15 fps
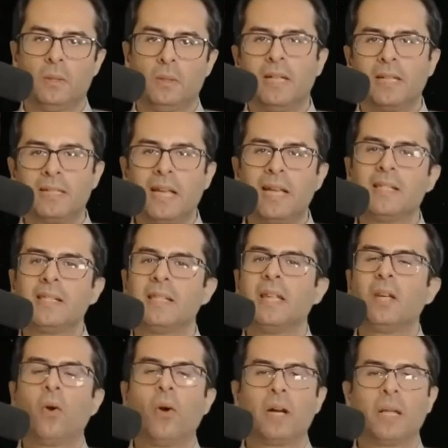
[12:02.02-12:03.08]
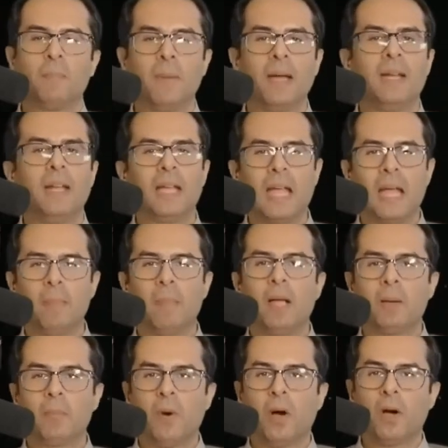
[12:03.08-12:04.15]
Testing or embedding
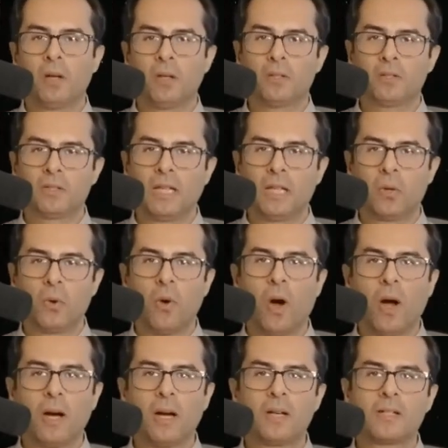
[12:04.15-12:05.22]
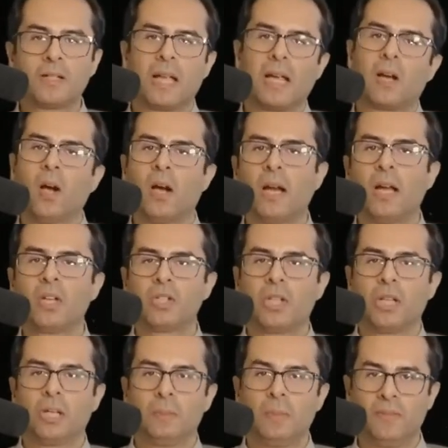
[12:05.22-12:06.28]
ML models requires a
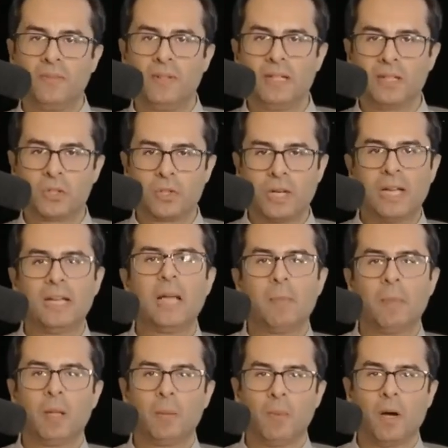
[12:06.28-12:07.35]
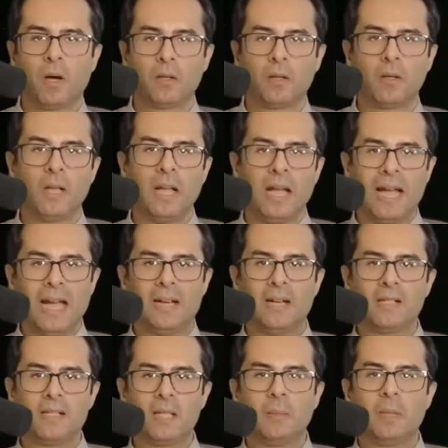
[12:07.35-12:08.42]
connection between a trained ML model and
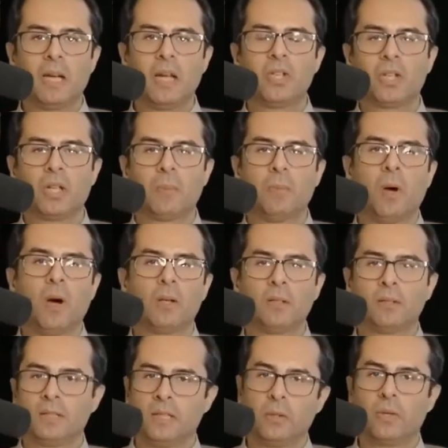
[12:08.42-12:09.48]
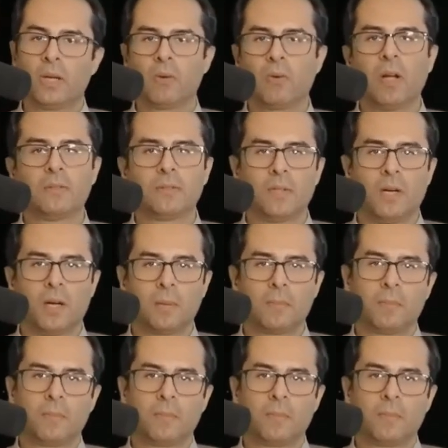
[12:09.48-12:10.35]
a simulation model during runtime.